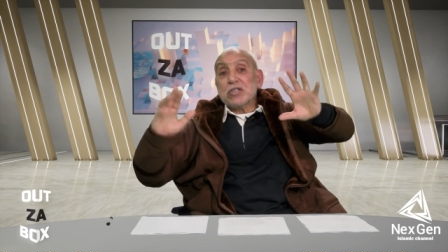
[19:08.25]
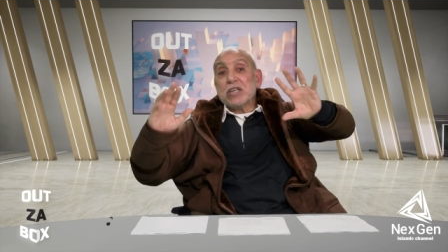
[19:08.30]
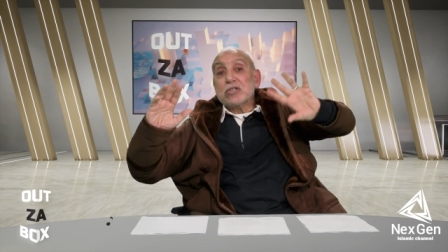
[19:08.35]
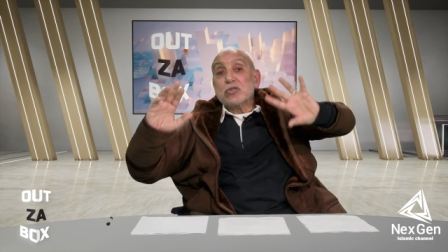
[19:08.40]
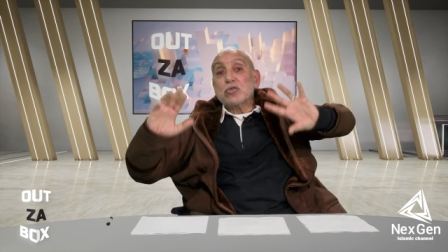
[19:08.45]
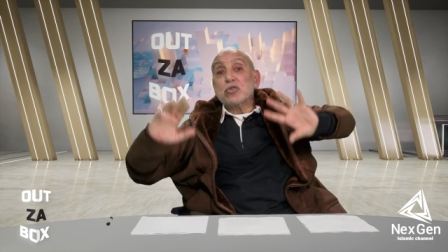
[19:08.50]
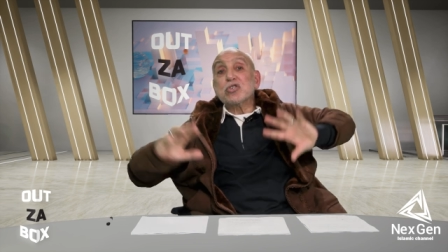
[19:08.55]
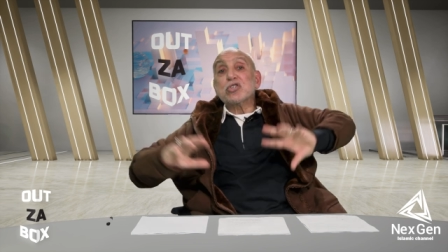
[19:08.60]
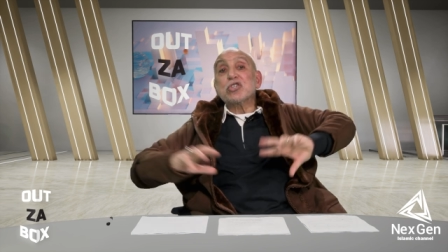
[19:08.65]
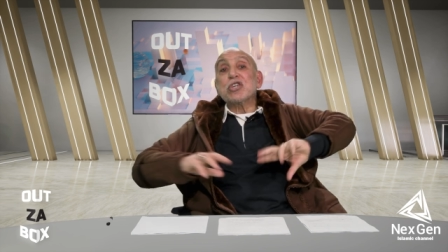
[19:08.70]
Nations
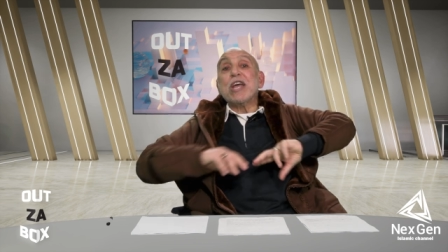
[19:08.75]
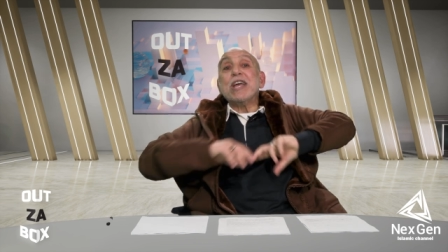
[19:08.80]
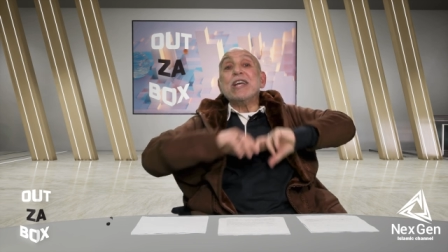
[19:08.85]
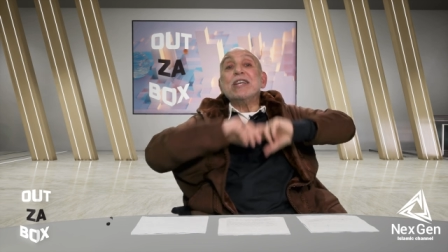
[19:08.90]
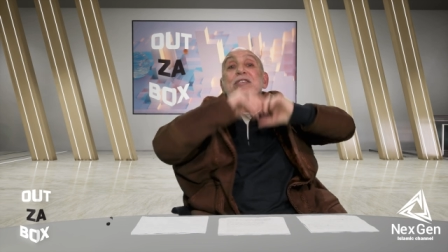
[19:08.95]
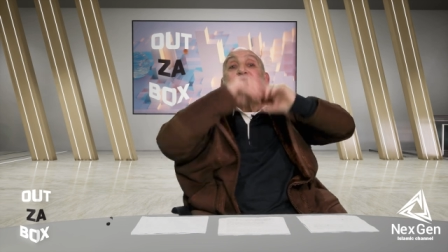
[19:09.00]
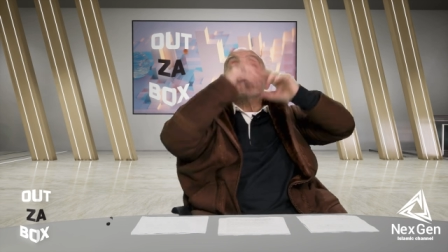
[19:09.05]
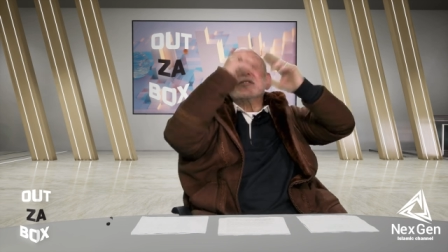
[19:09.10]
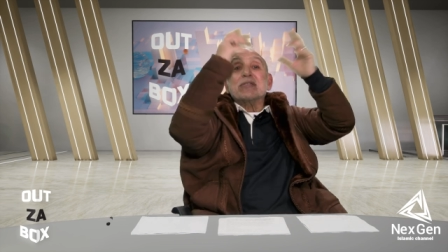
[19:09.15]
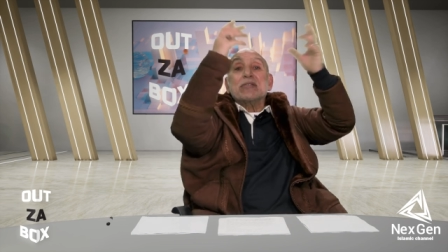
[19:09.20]
has to
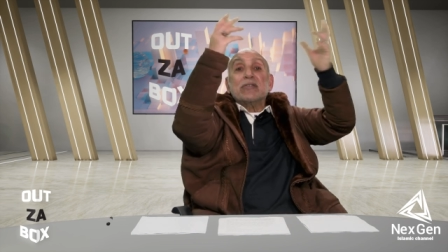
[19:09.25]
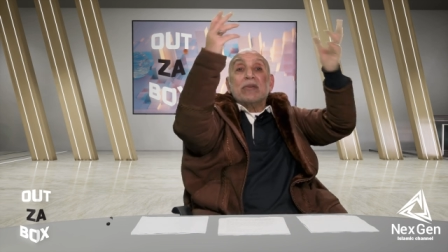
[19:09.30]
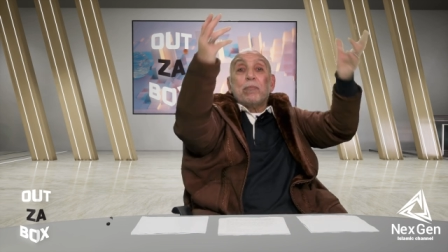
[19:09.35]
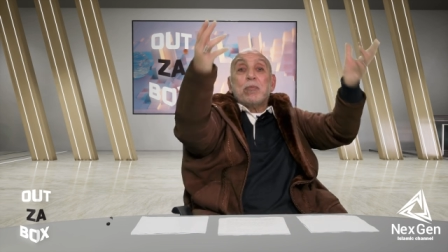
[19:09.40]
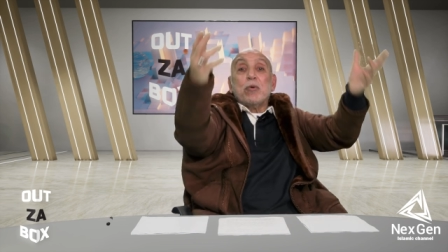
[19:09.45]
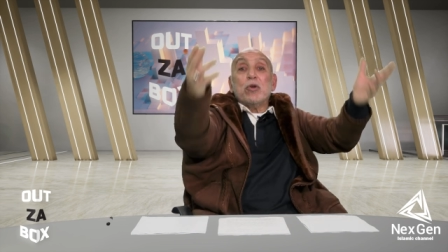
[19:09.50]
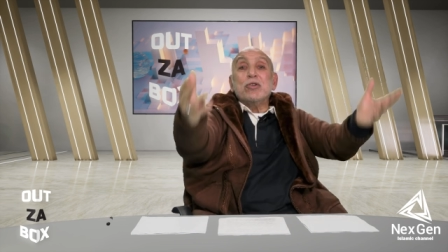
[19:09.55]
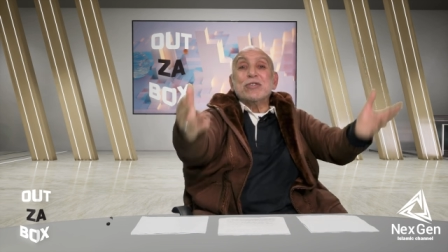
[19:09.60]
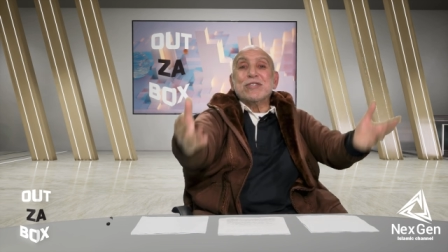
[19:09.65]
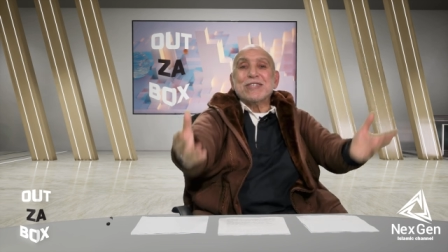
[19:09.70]
change
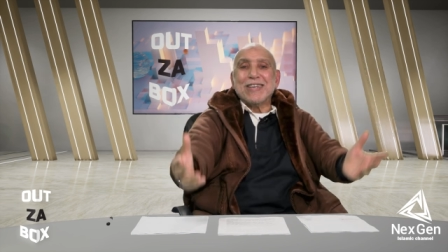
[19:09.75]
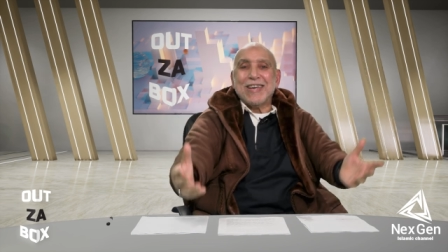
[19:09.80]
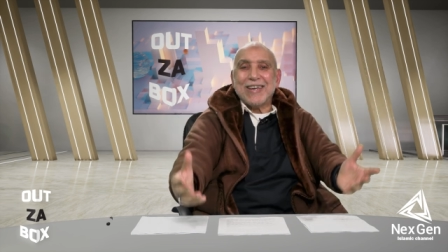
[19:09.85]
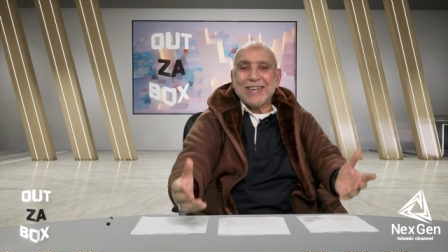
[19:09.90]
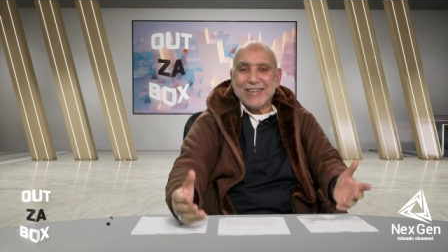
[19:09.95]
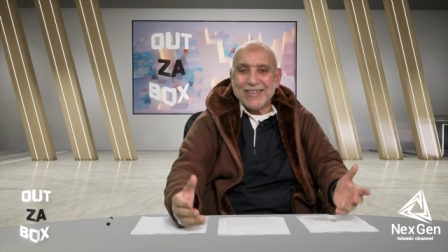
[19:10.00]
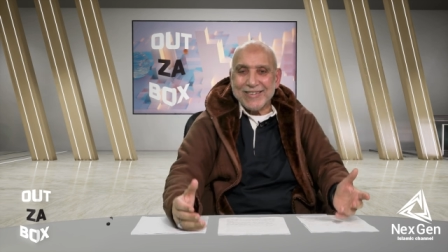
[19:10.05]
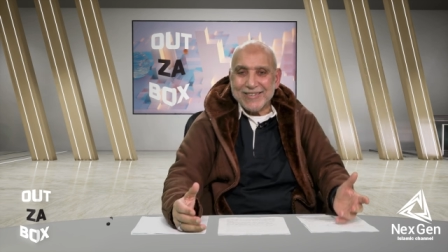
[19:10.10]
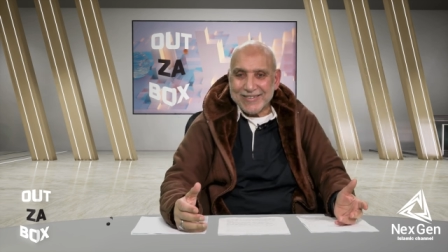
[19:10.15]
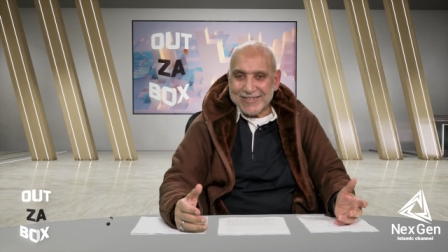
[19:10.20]
the policy
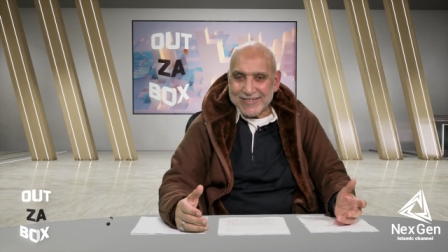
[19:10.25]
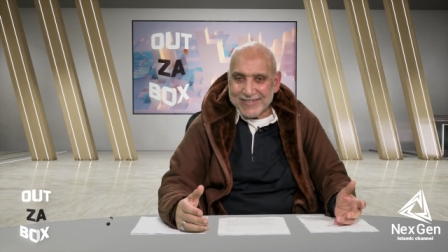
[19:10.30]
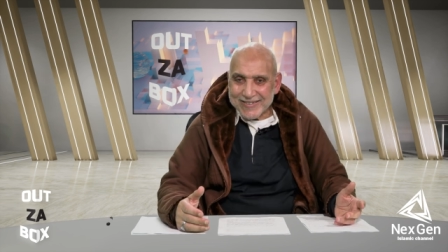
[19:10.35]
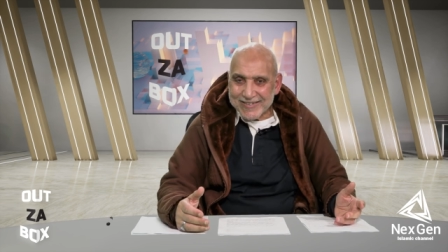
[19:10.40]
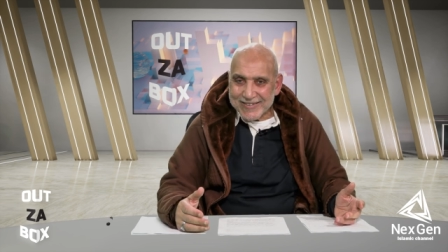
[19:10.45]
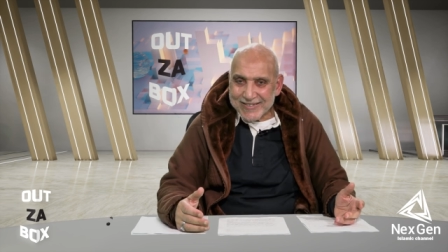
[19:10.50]
again